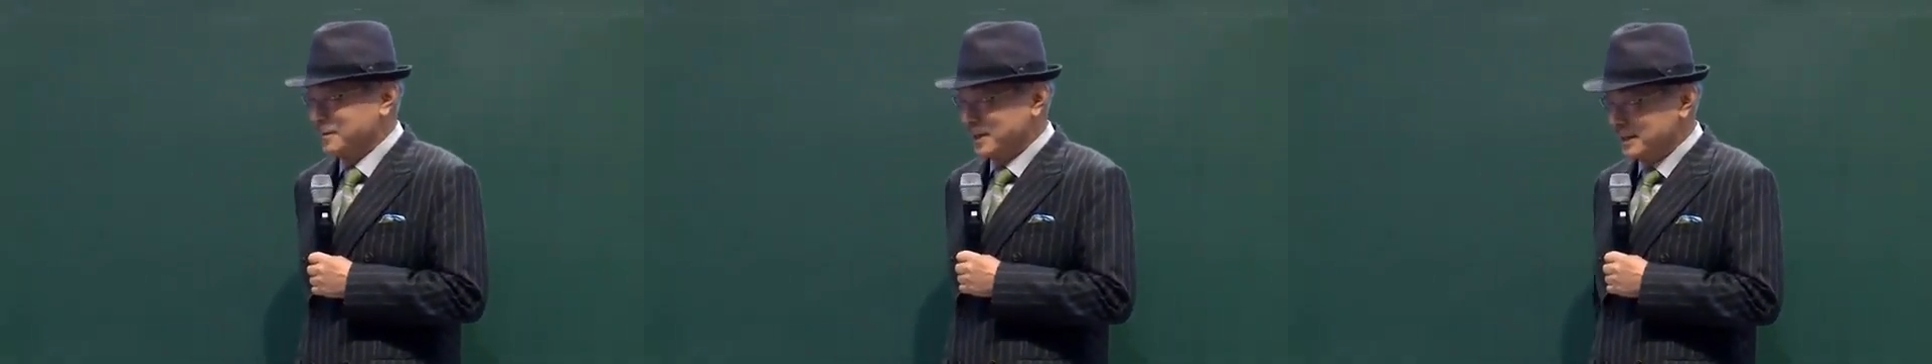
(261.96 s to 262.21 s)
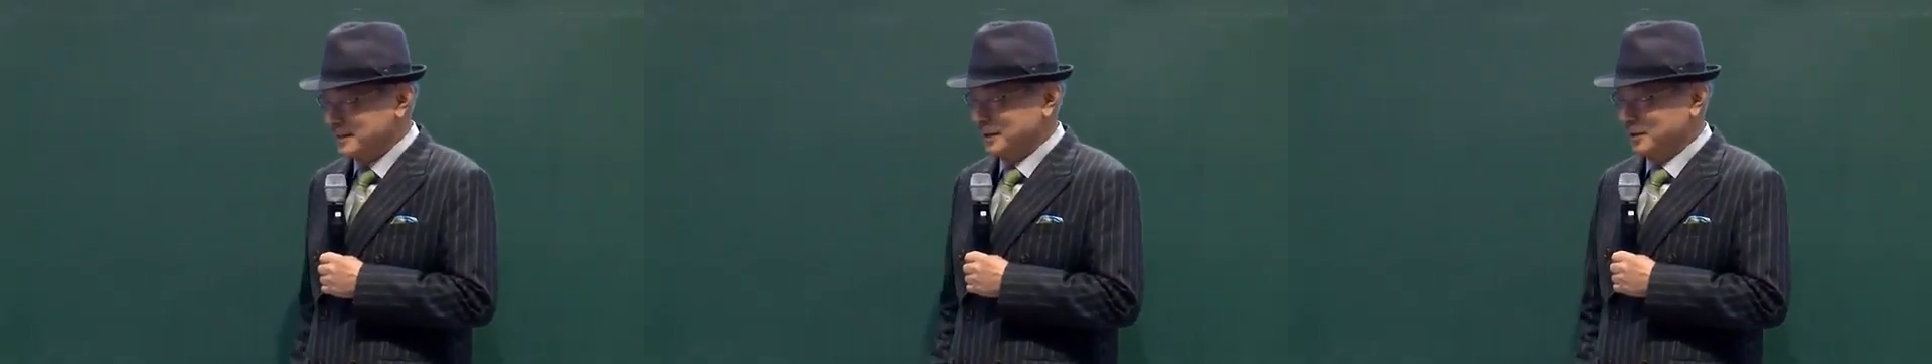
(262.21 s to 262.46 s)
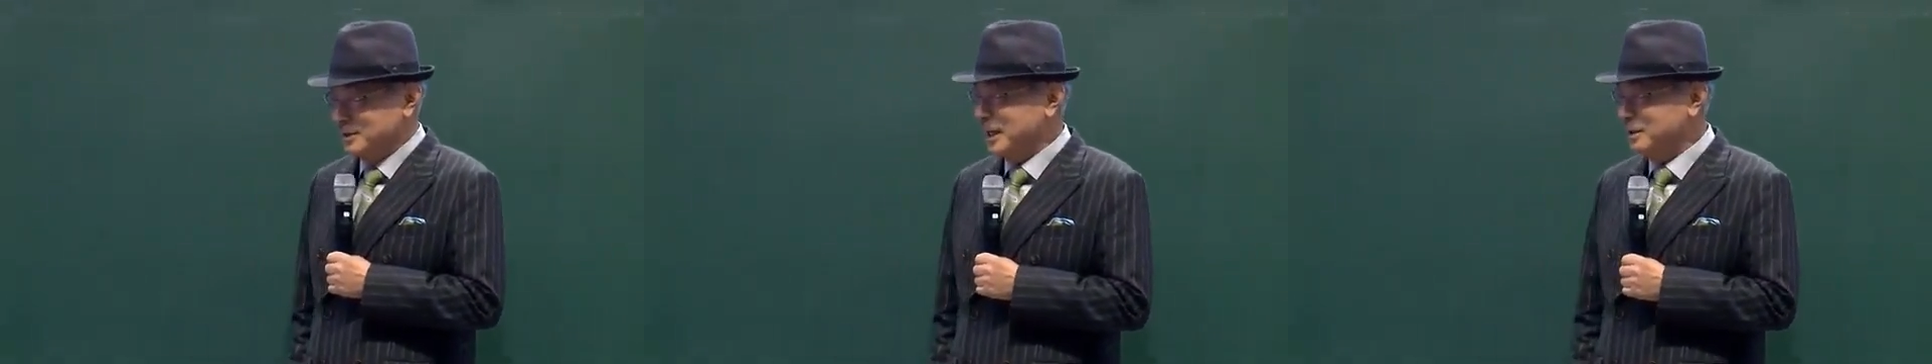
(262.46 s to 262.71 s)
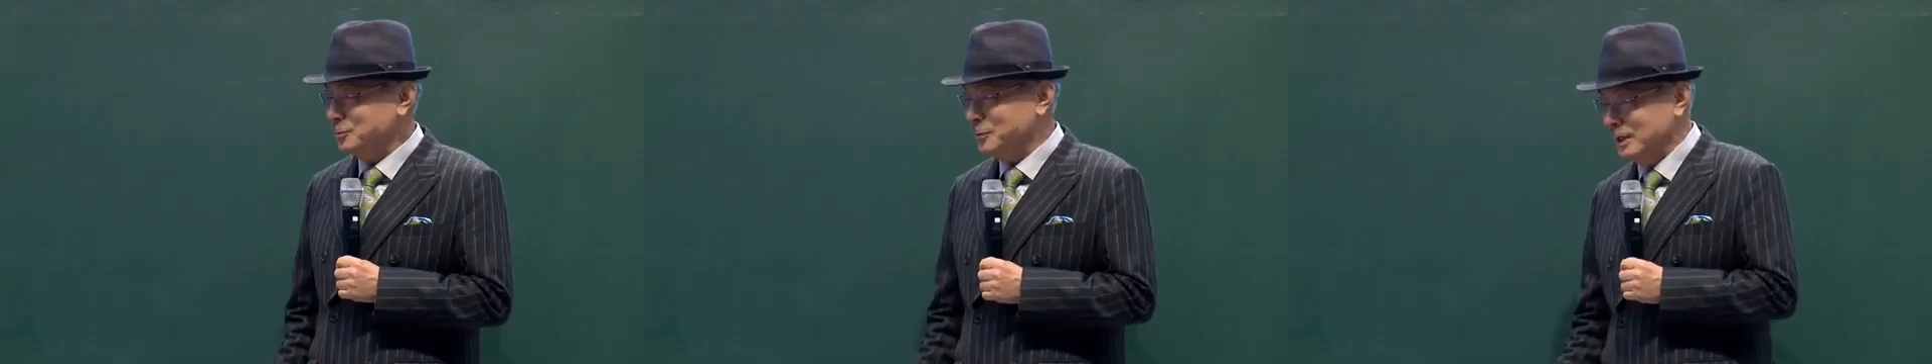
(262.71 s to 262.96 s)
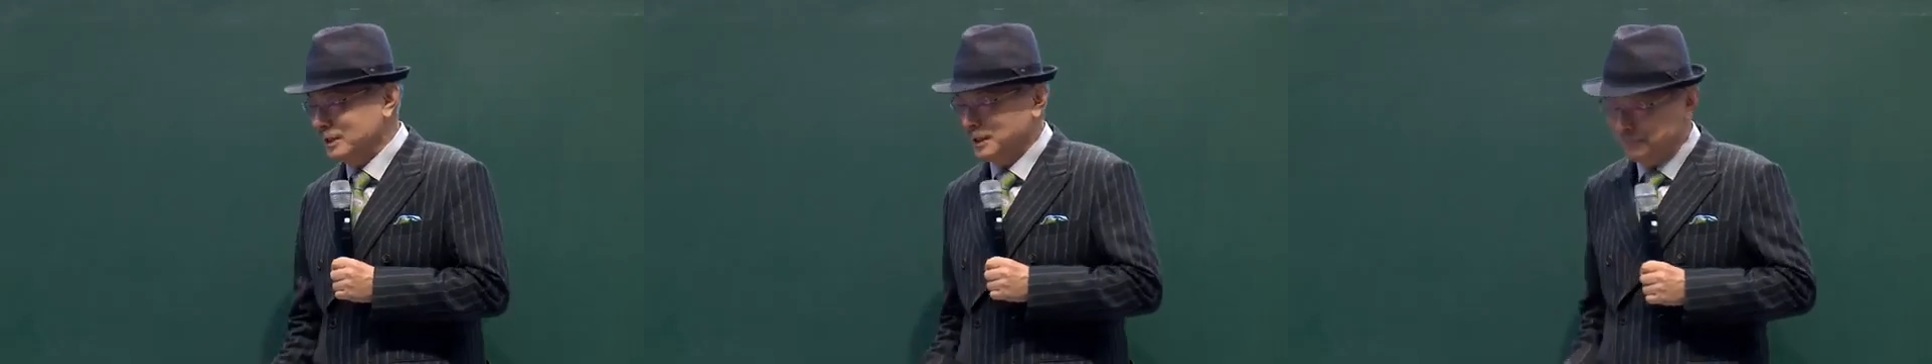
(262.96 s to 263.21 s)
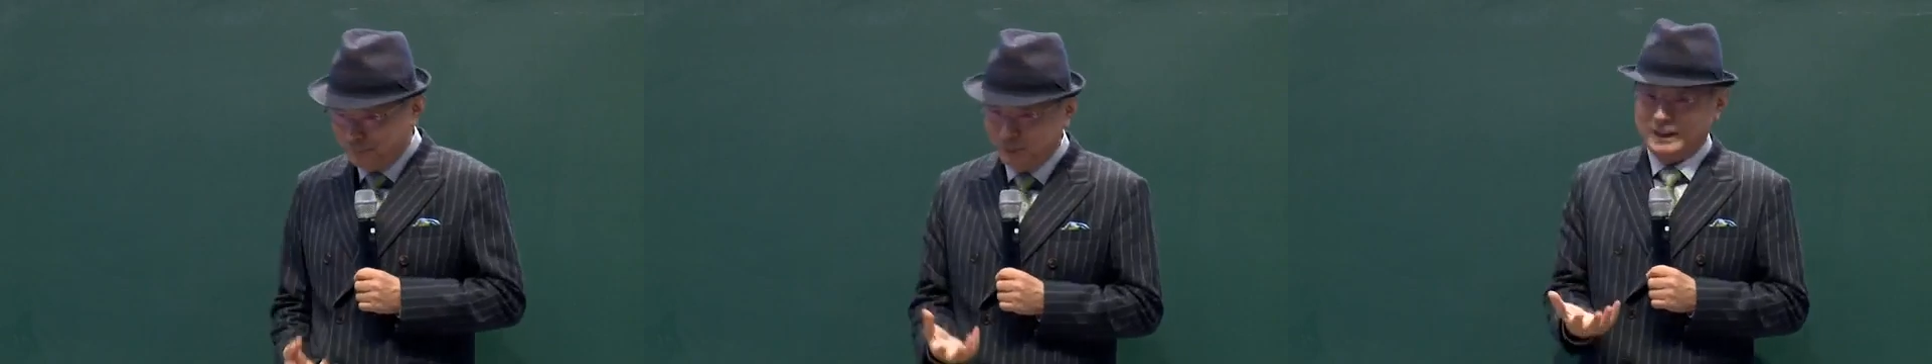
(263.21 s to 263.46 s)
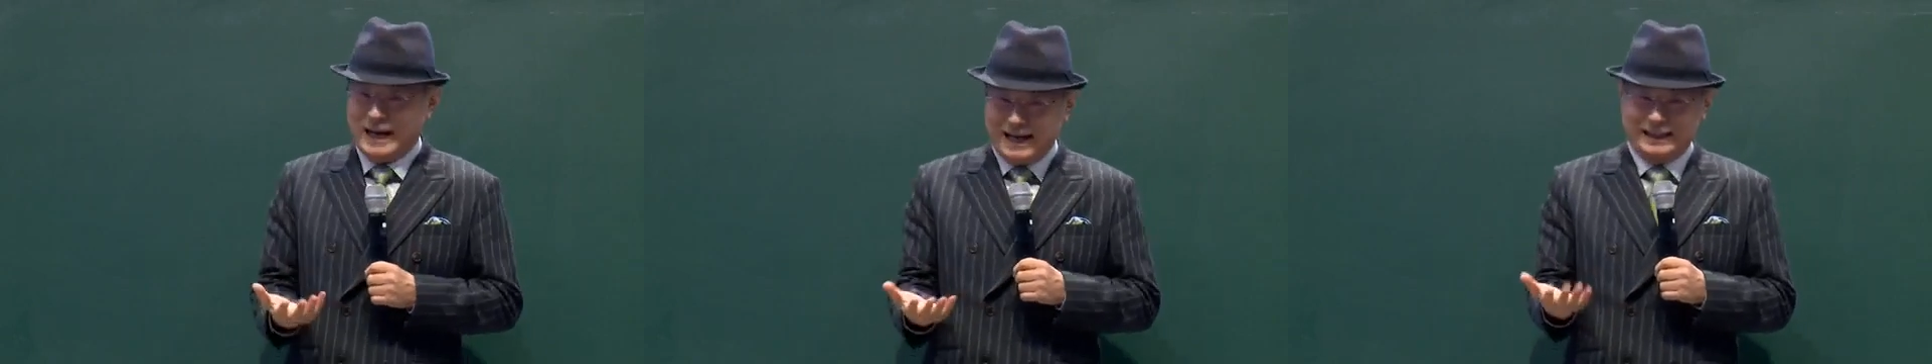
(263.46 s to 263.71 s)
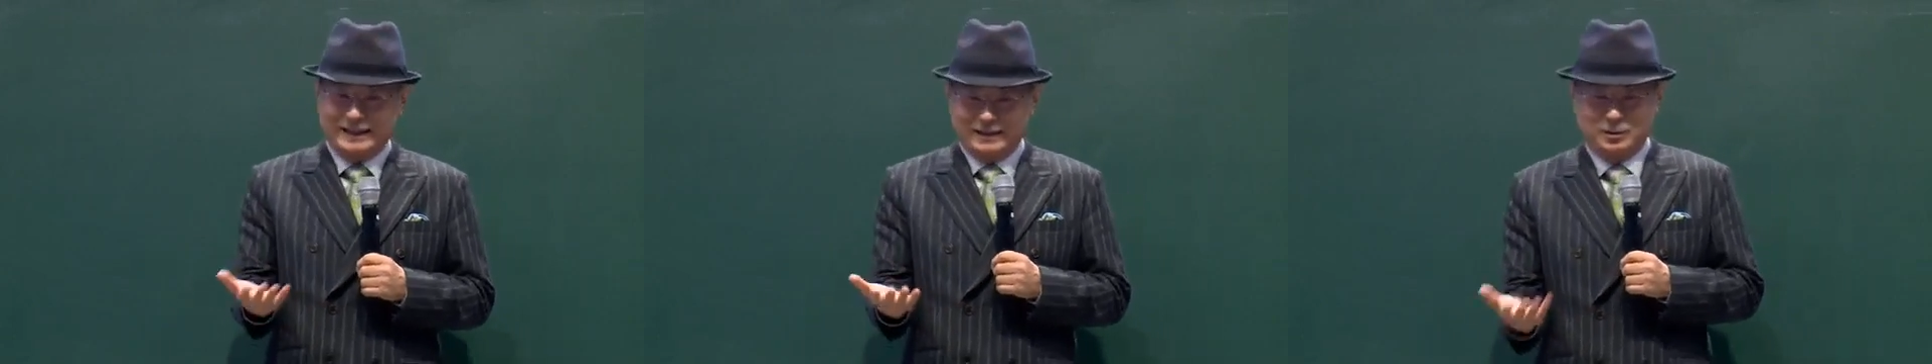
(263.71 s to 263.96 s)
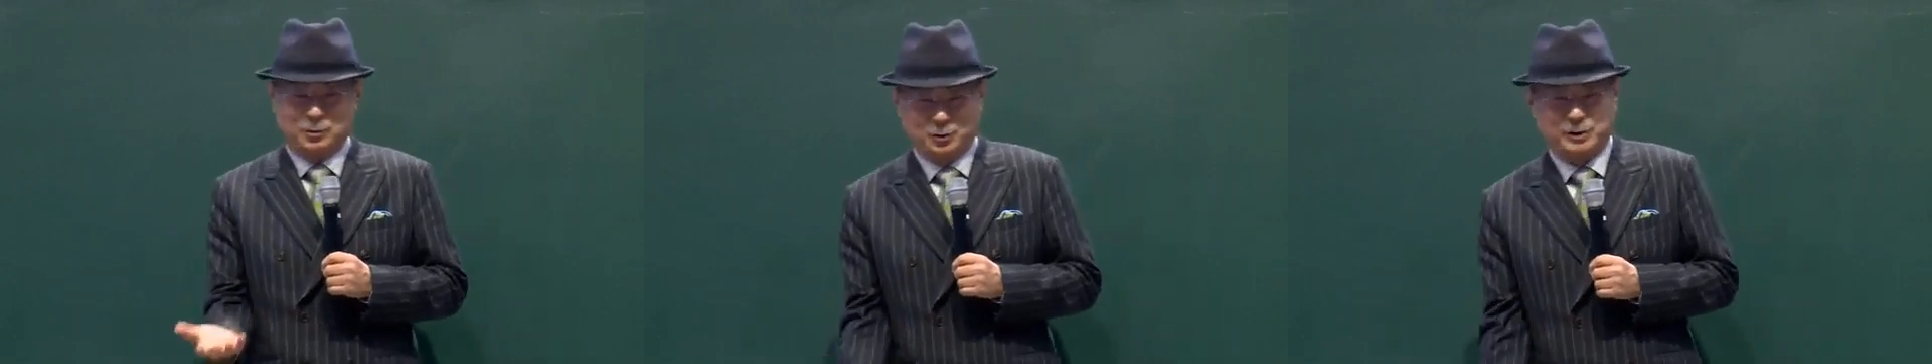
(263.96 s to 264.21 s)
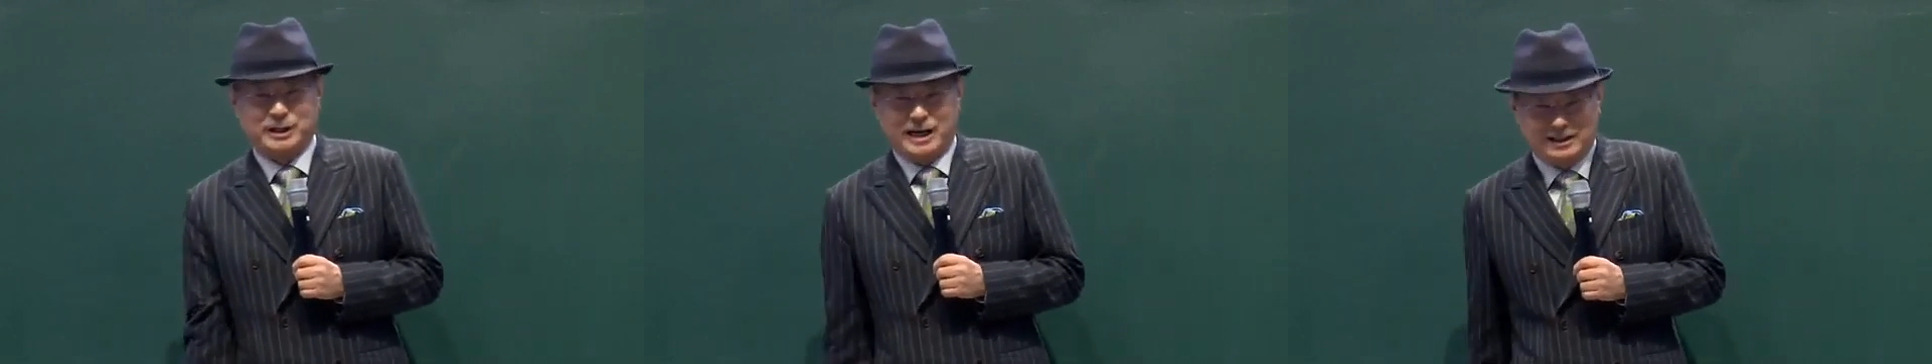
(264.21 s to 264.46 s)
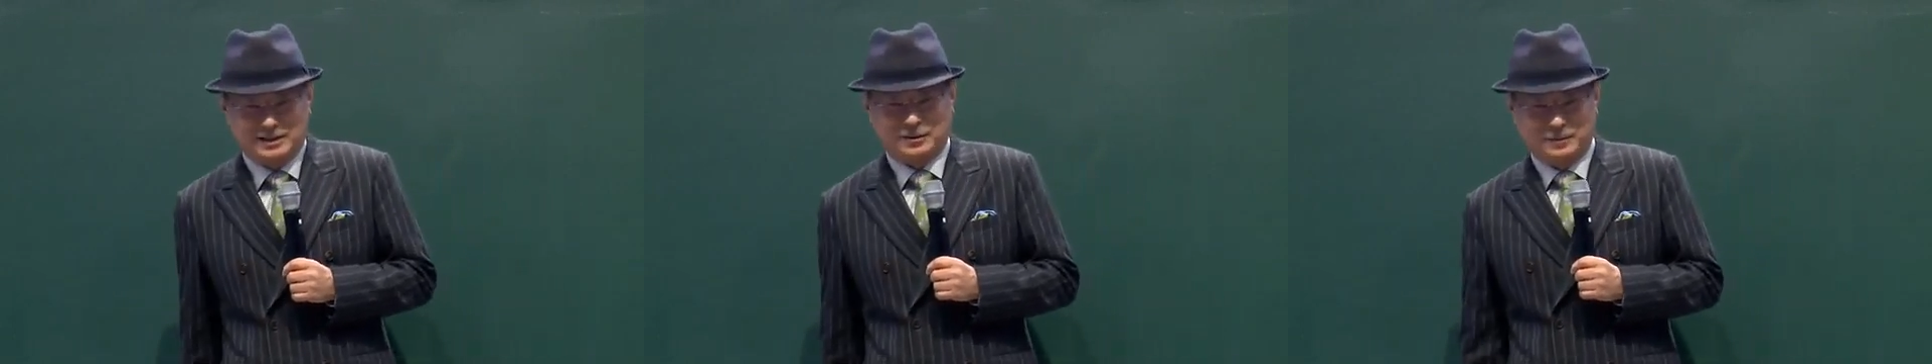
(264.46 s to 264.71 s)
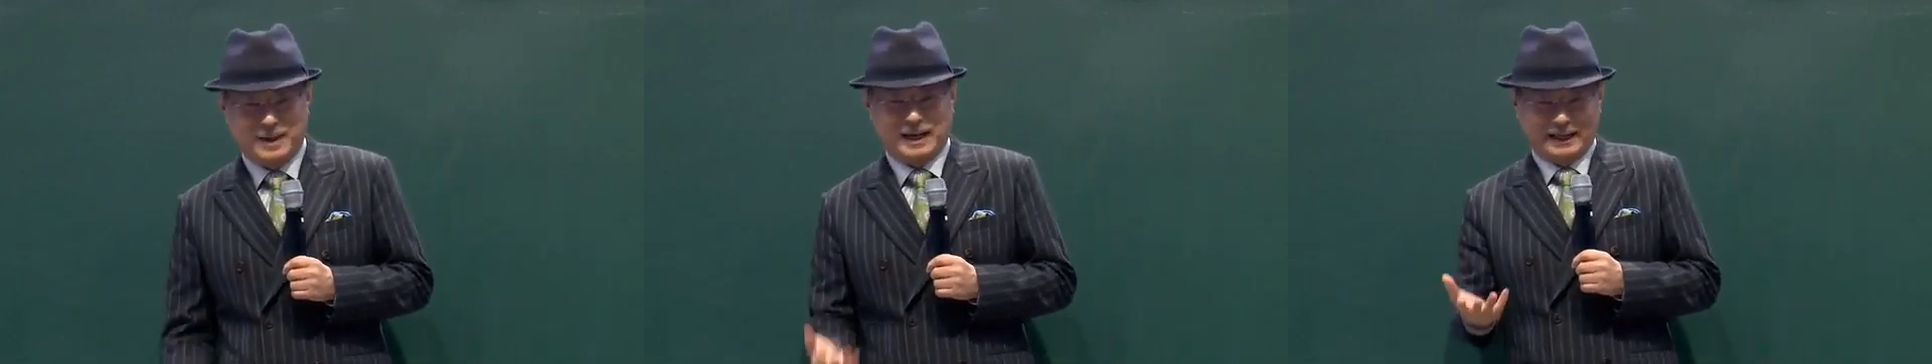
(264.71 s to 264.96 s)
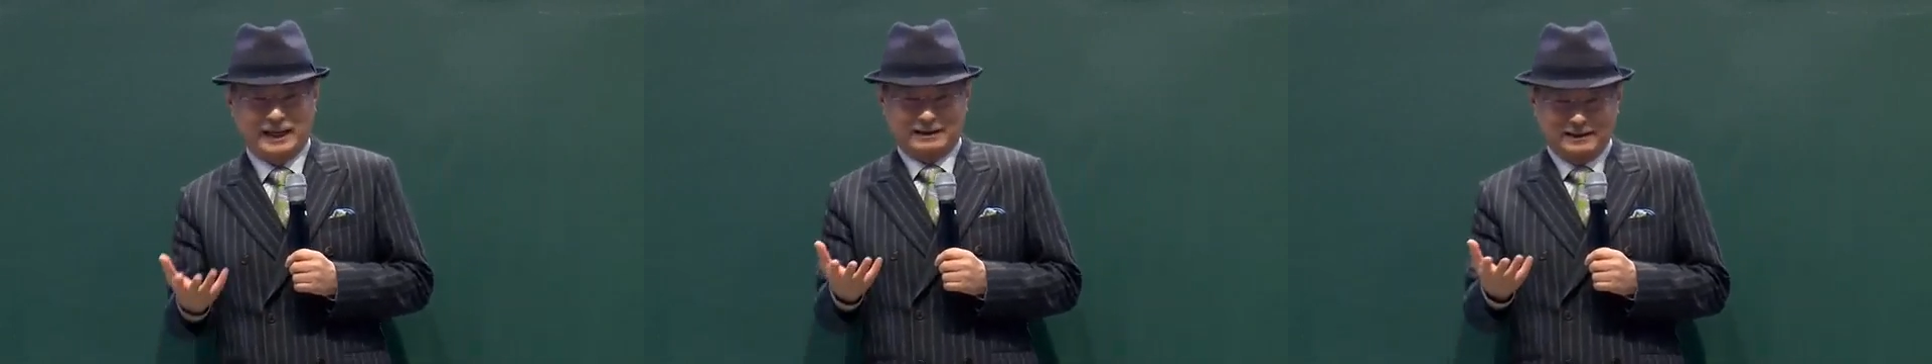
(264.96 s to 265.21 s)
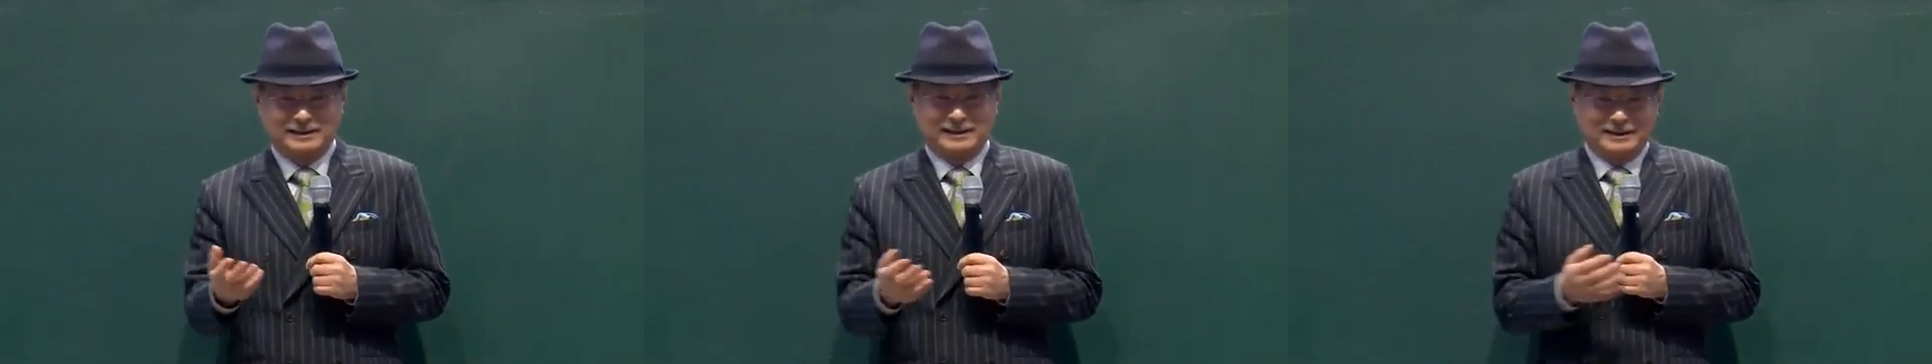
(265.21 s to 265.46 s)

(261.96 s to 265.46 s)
You should give me a number at least within the first 10 numbers.